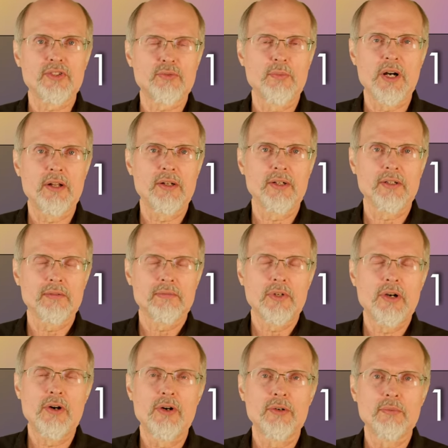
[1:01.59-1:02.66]
smaller
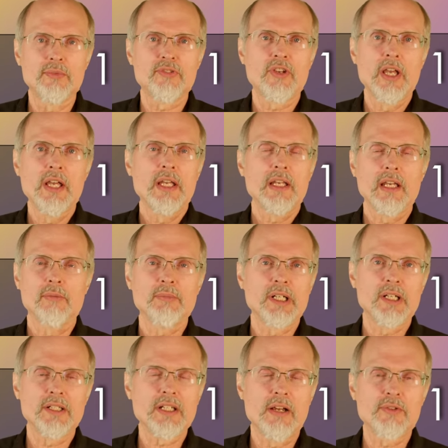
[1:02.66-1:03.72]
homes, and
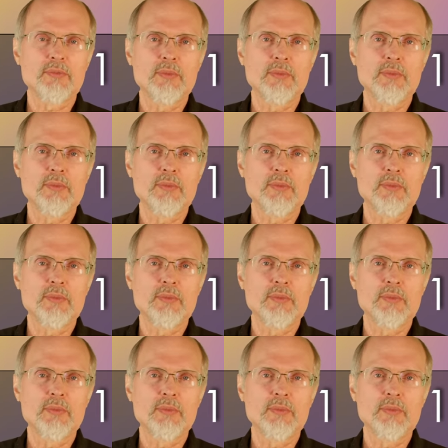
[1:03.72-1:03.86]
many times